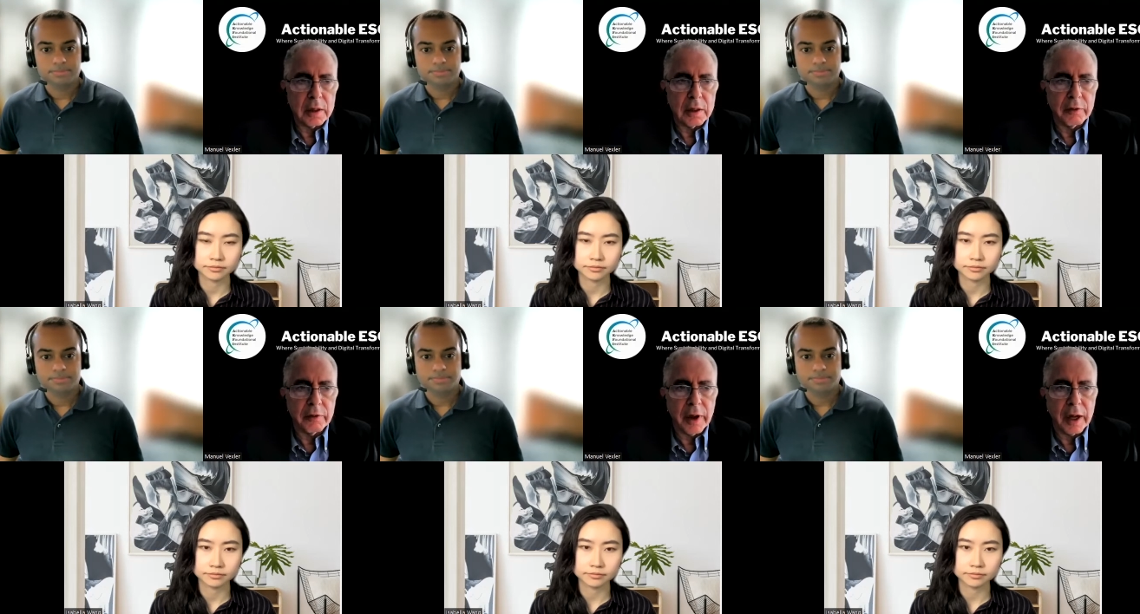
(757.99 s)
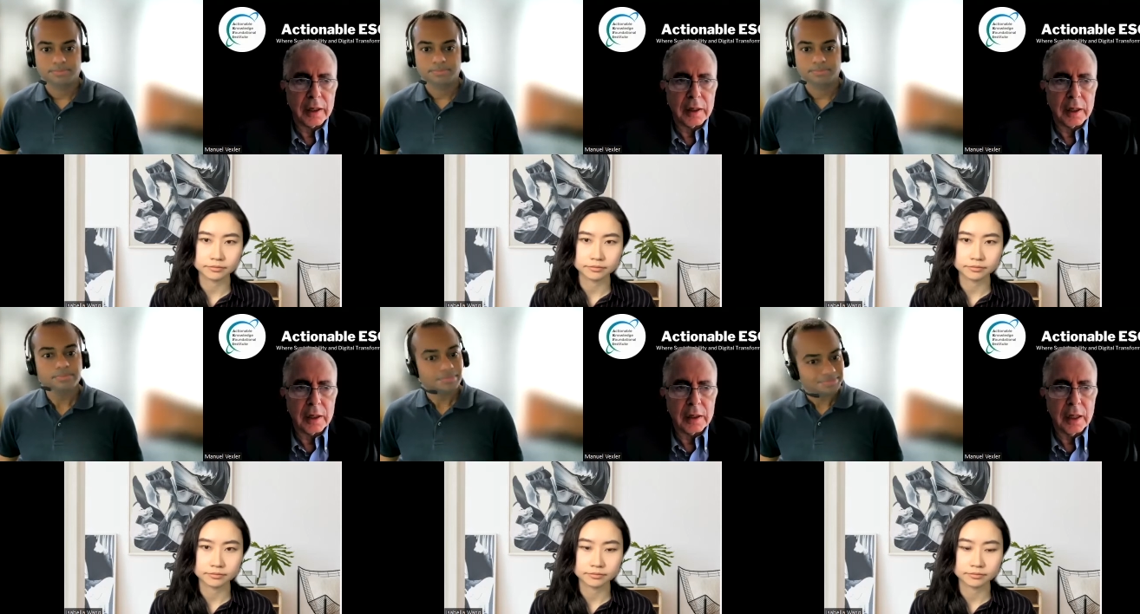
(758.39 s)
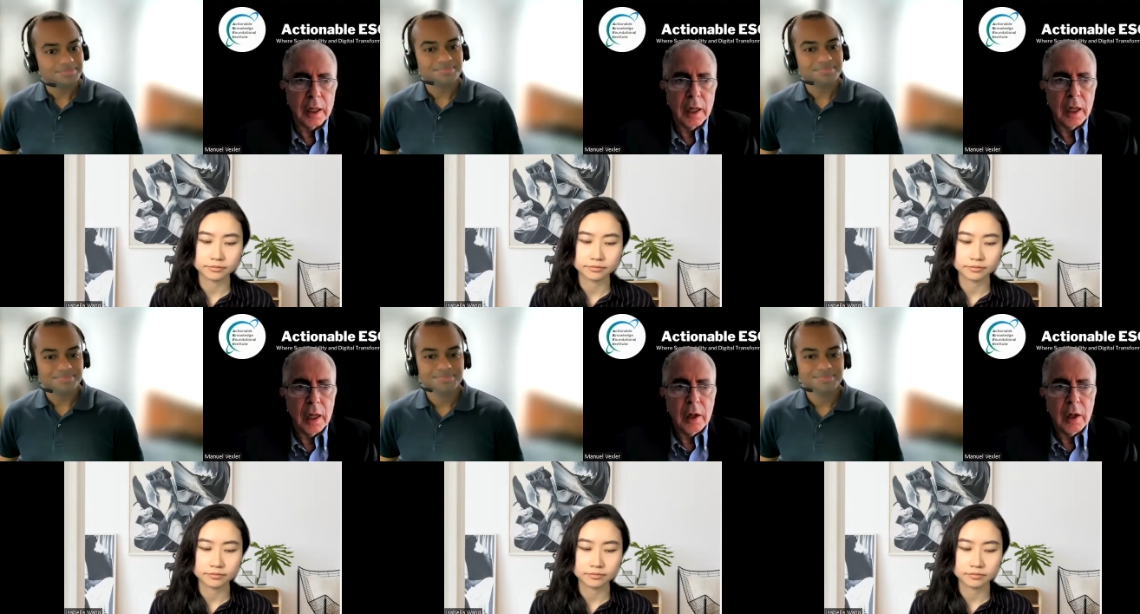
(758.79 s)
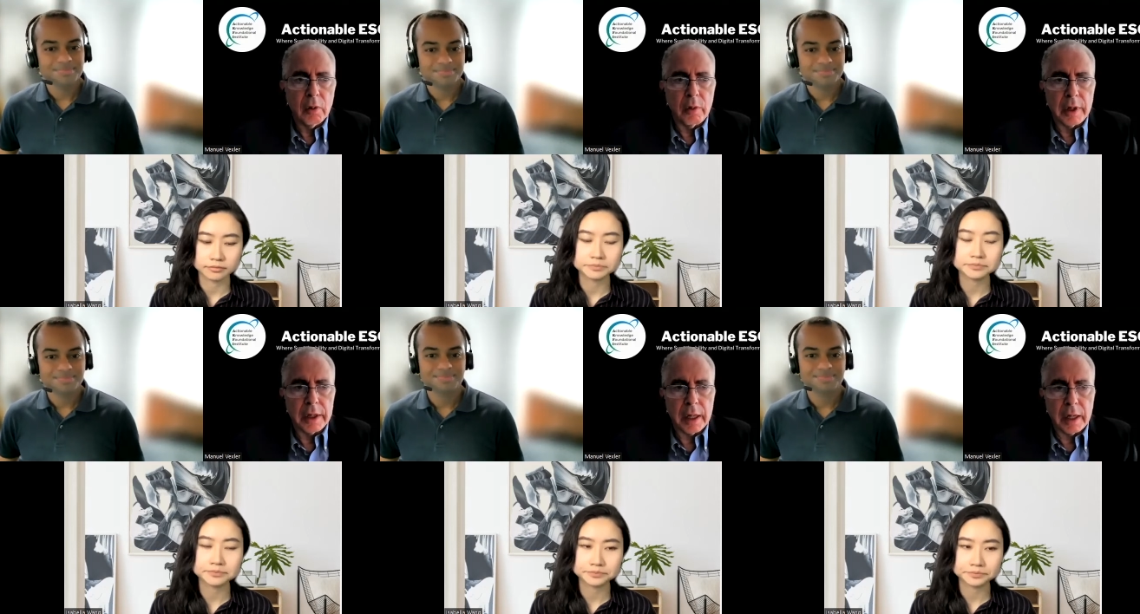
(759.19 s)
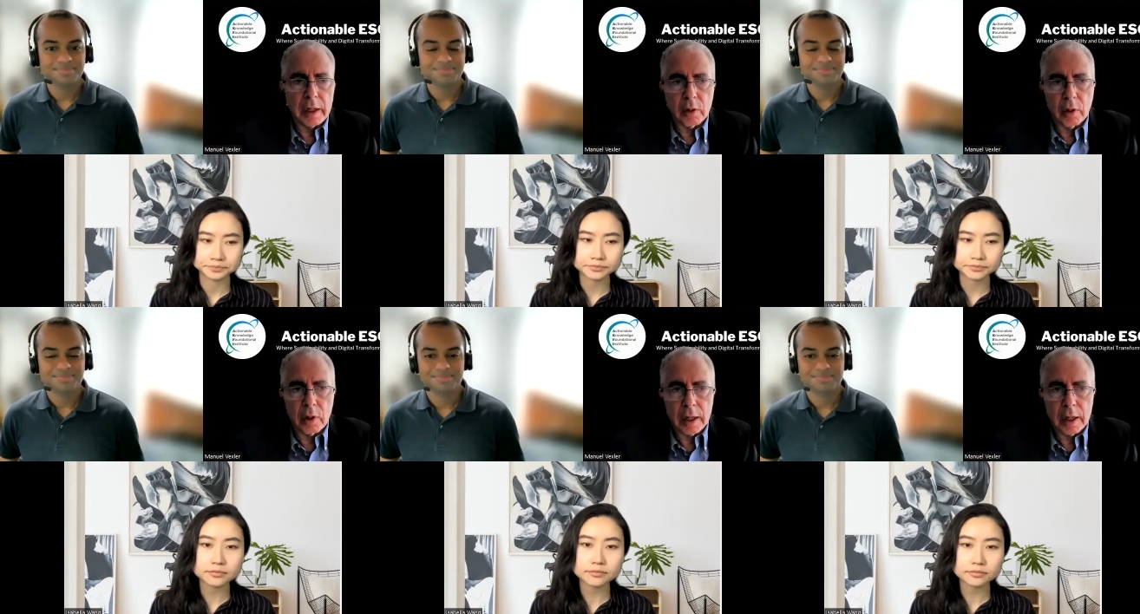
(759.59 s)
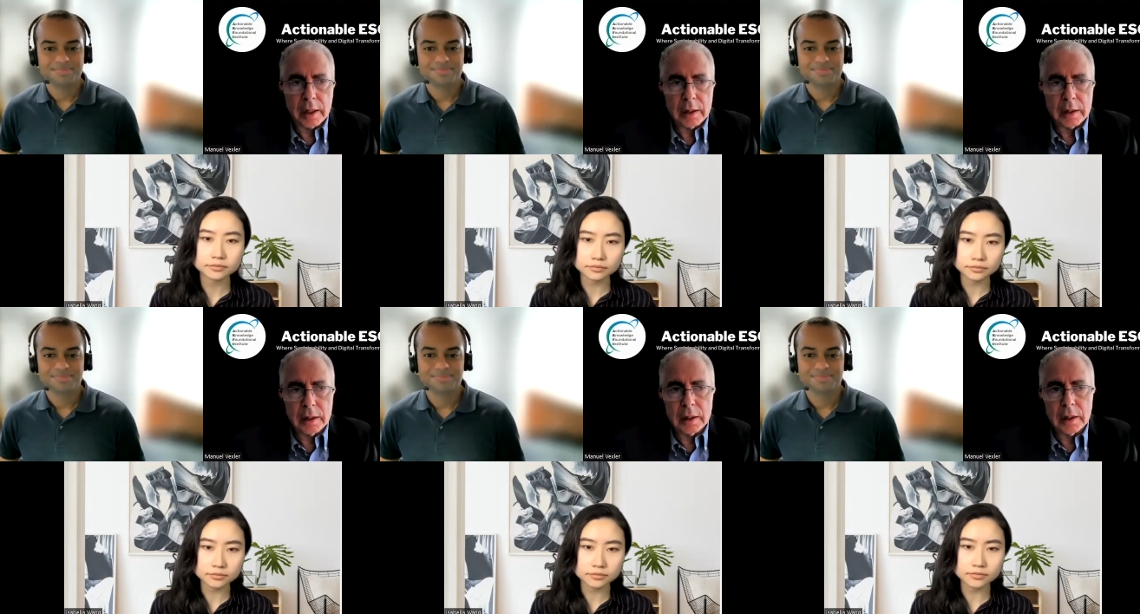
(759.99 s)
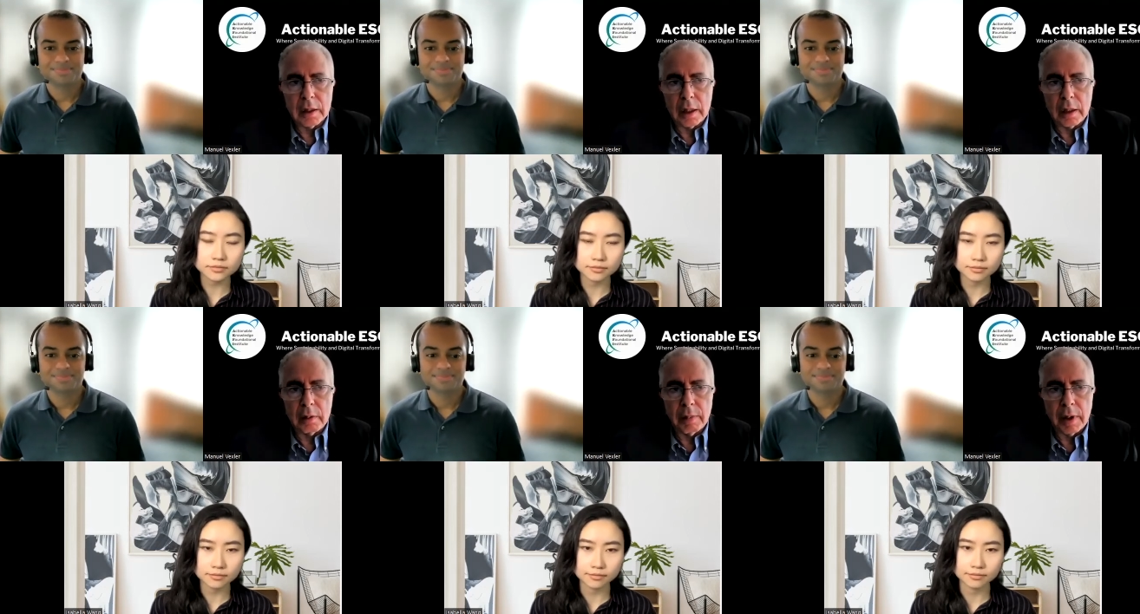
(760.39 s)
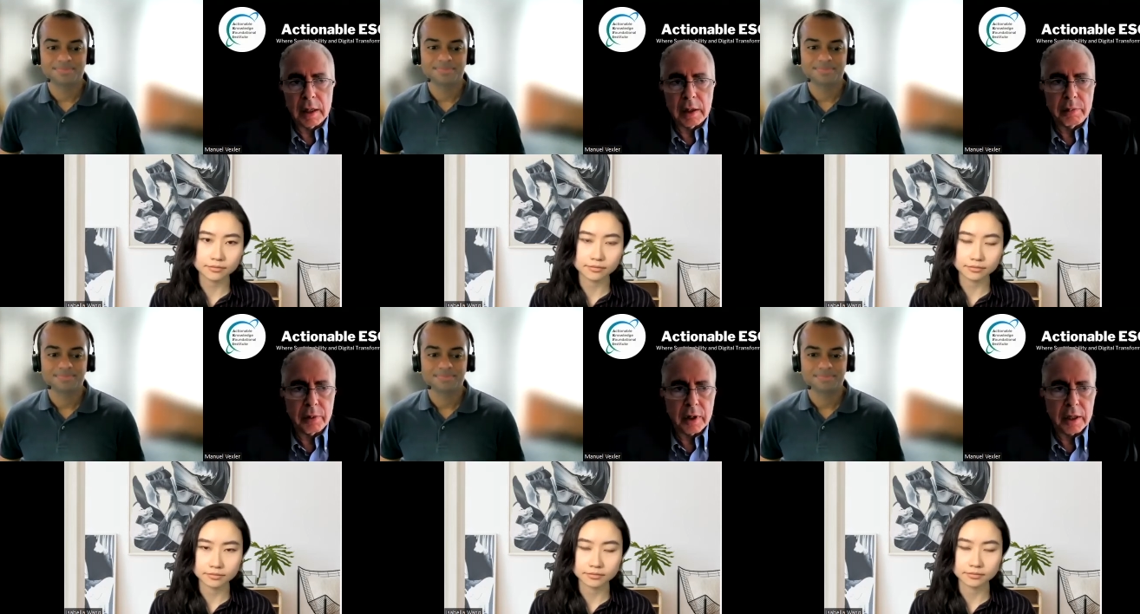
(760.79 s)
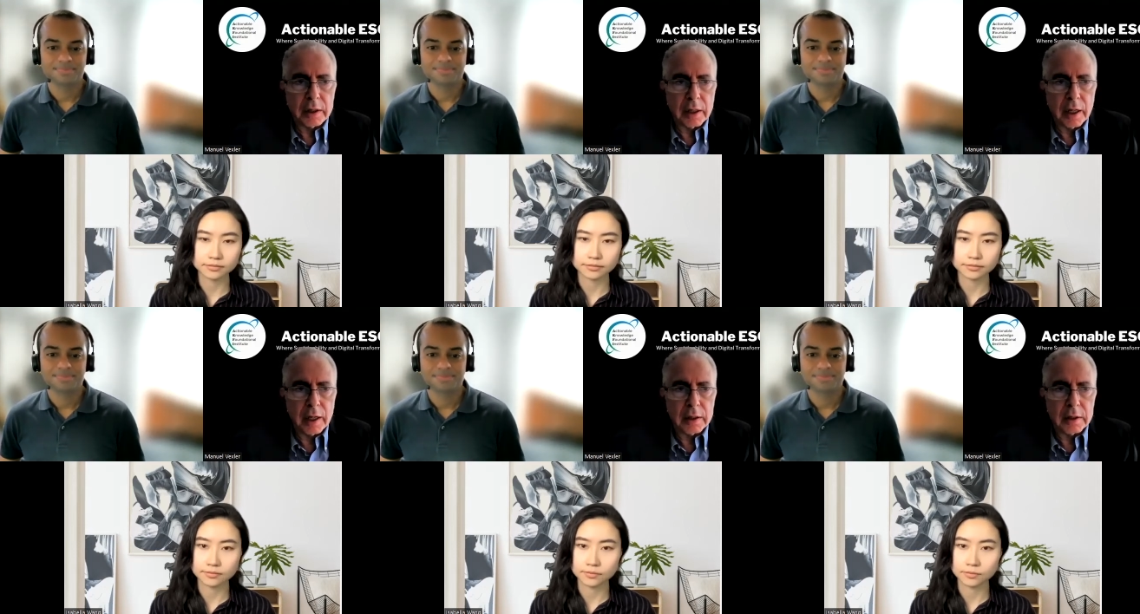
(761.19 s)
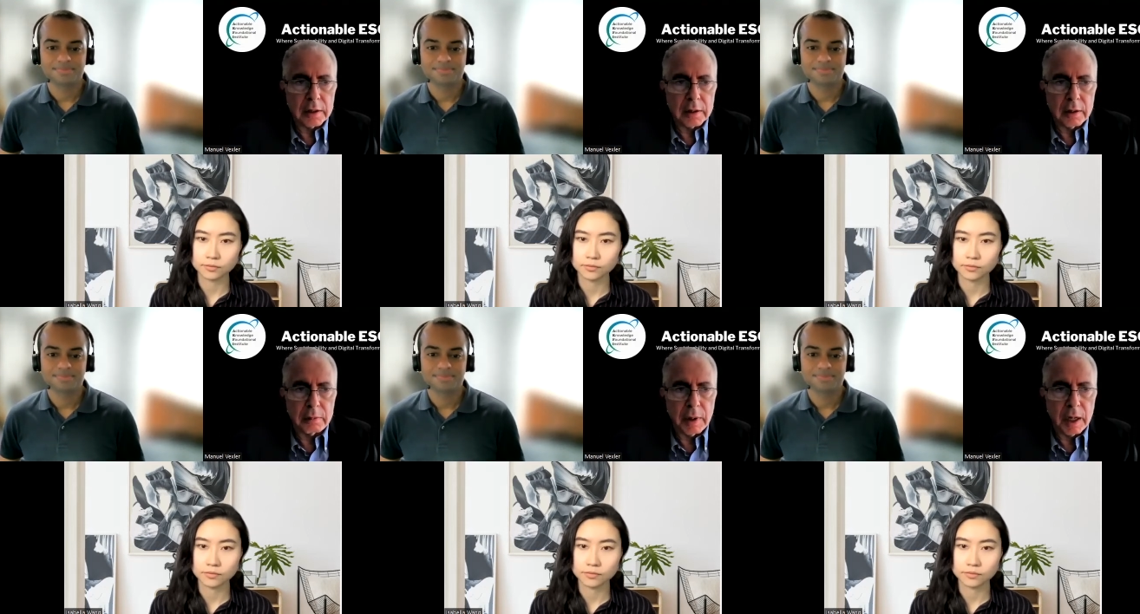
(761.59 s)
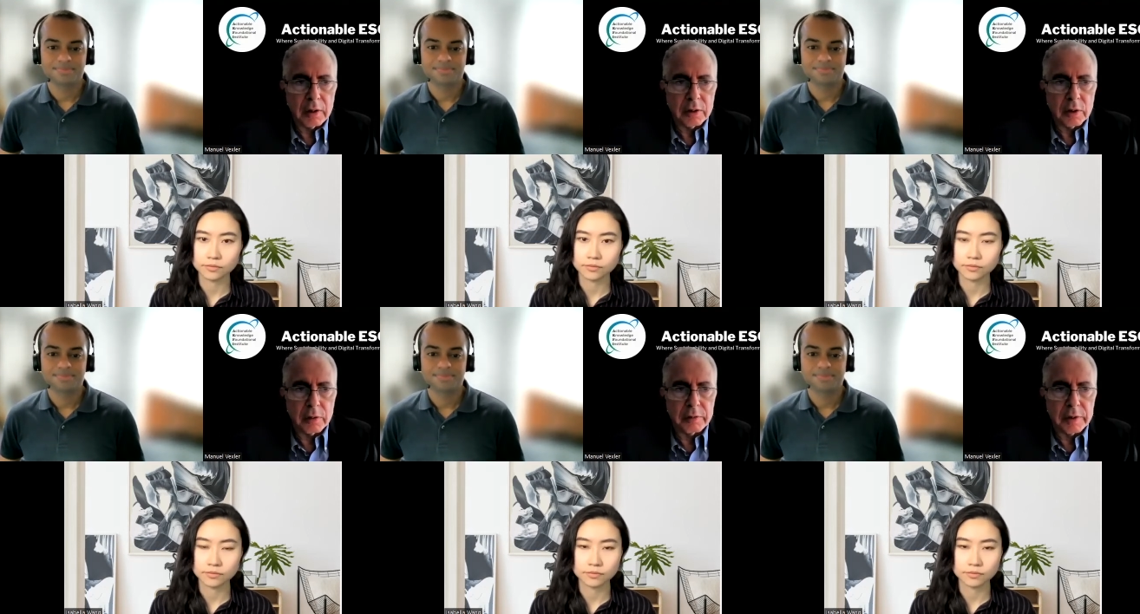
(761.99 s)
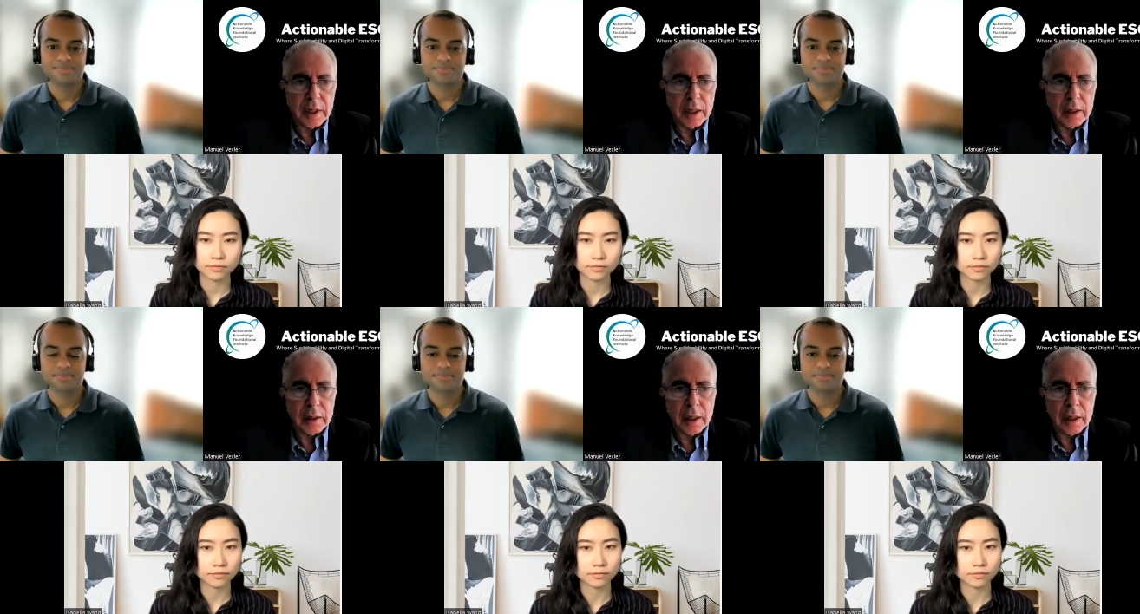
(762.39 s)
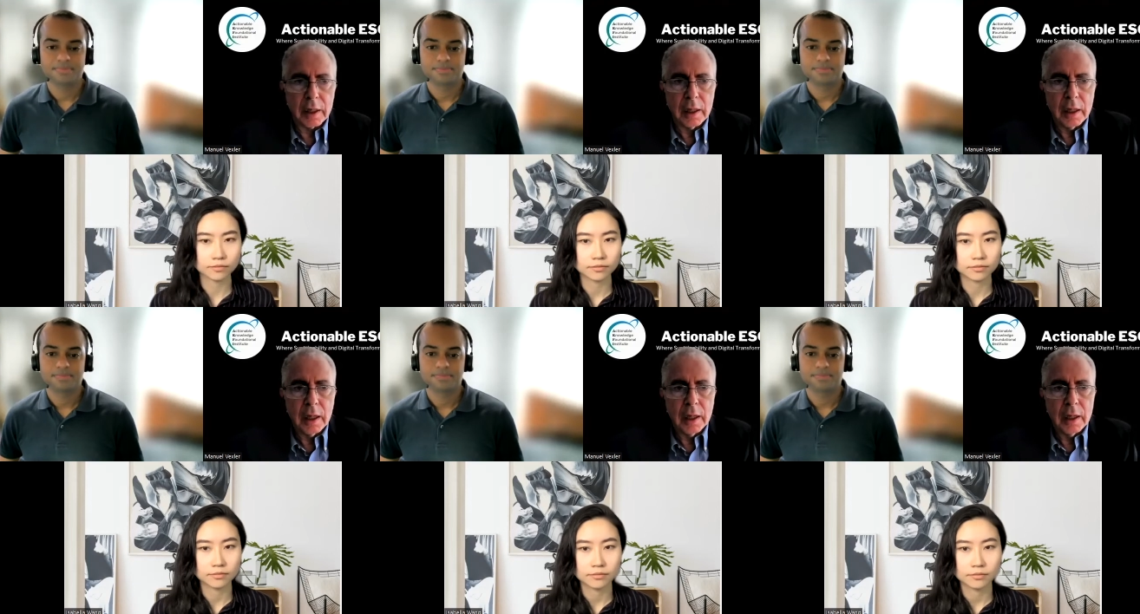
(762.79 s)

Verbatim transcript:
Speaker 1: The fact that we can collect and manipulate large amounts of data